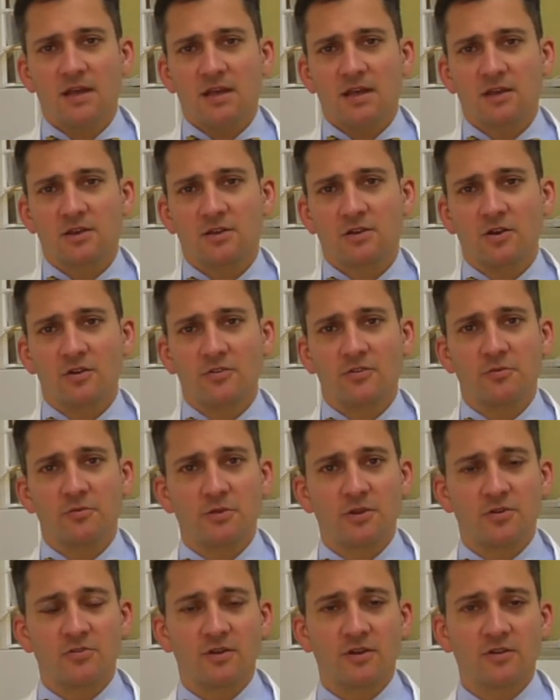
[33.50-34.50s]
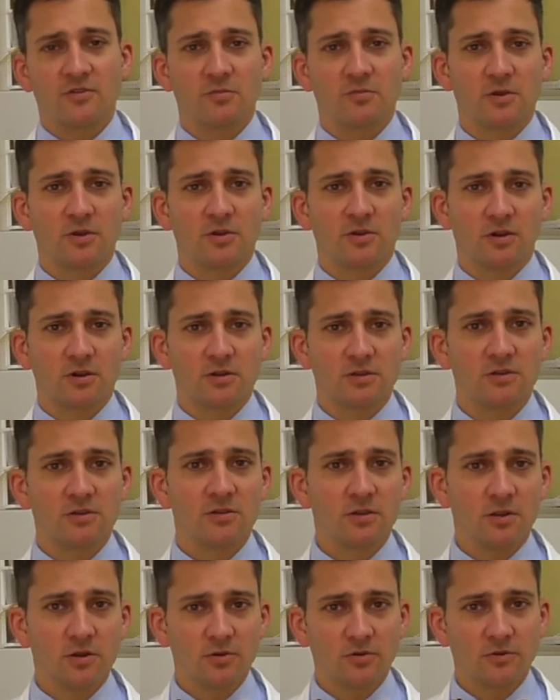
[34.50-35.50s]
It can also be transmitted on
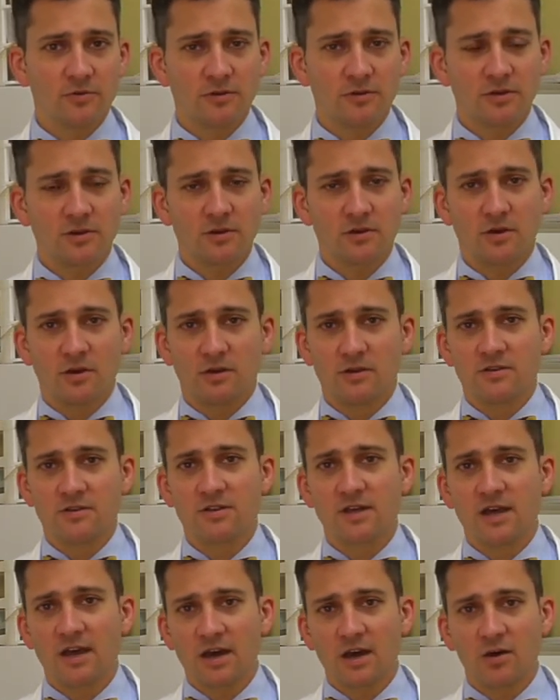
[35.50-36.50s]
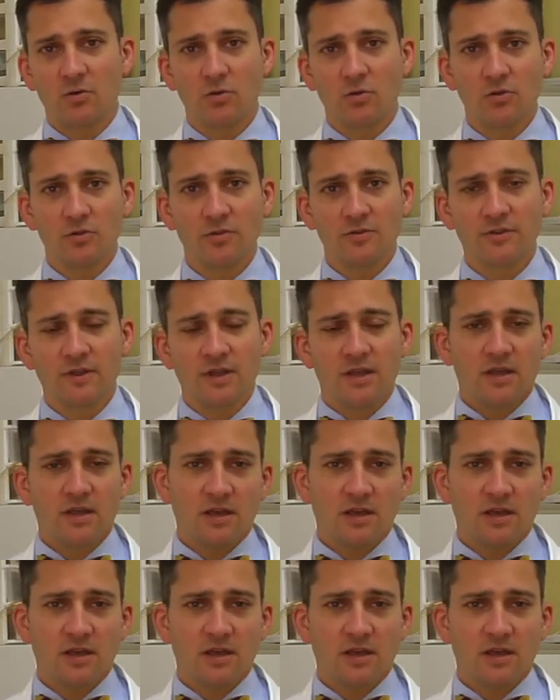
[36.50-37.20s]
clothing, on towels,